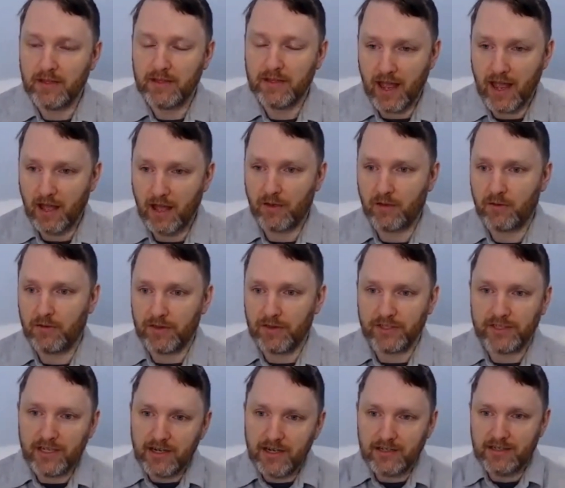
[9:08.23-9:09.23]
Now, the
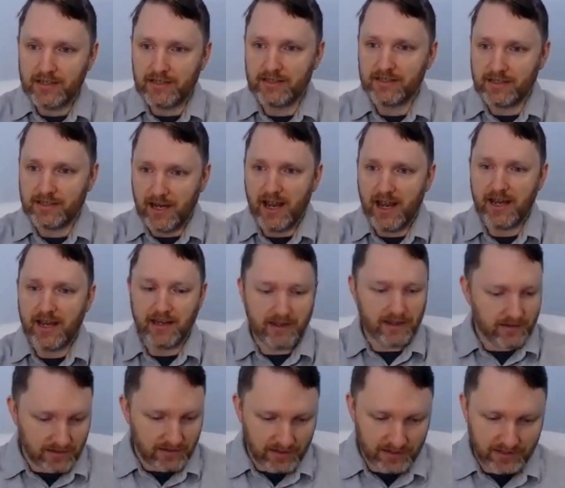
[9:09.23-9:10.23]
city didn't
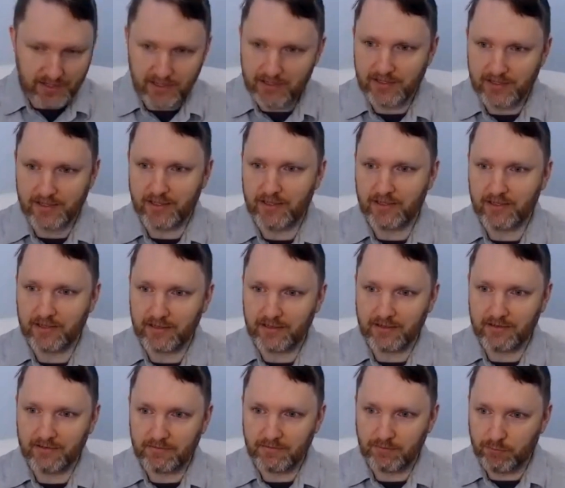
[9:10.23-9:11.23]
take the citizens'